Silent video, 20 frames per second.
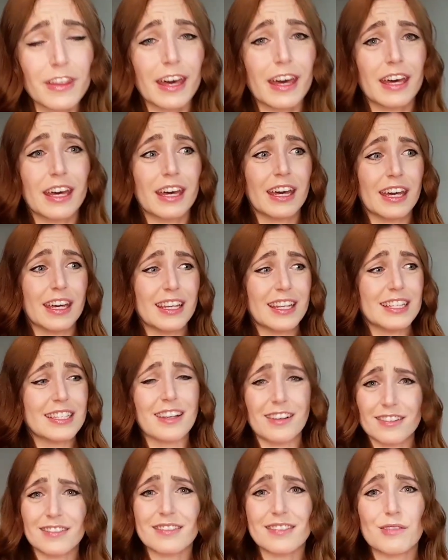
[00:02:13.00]
There
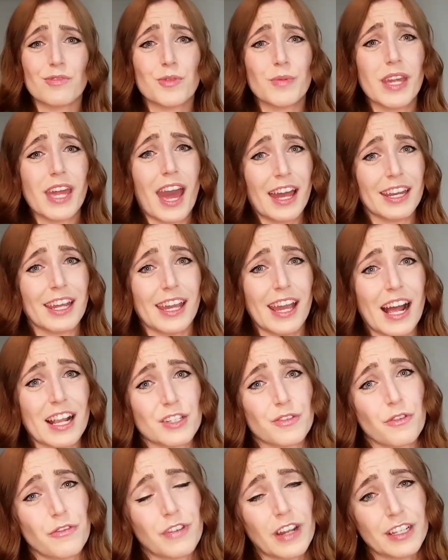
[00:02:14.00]
doesn't seem to be any
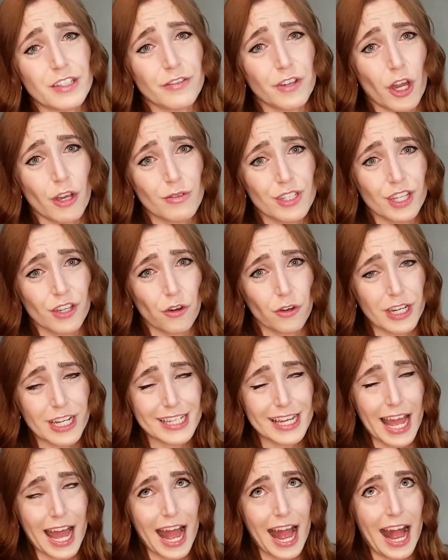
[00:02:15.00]
anti-reflective coating on it
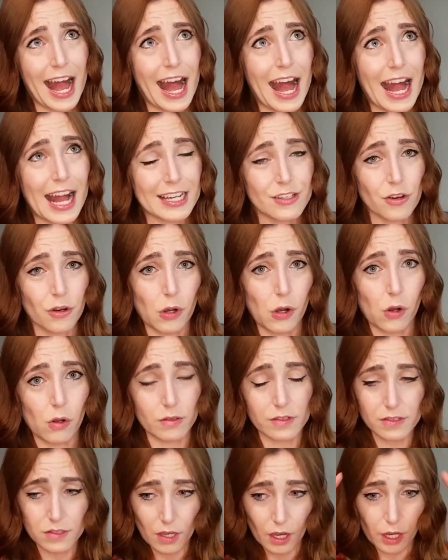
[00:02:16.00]
at all,
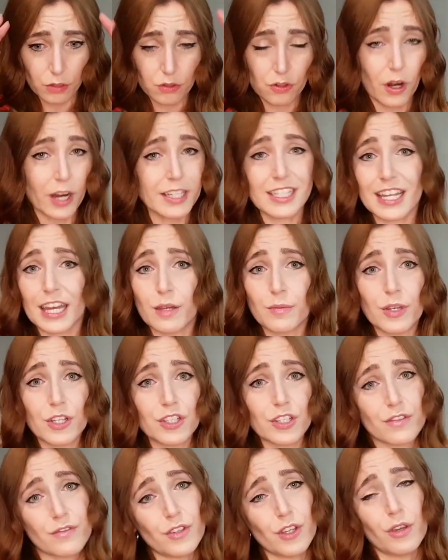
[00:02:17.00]
so trying to take
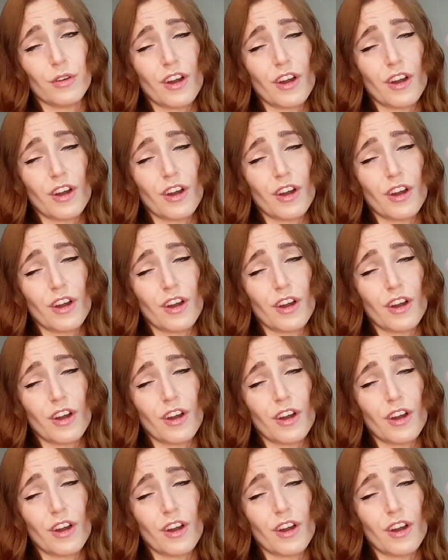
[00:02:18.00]
pictures for you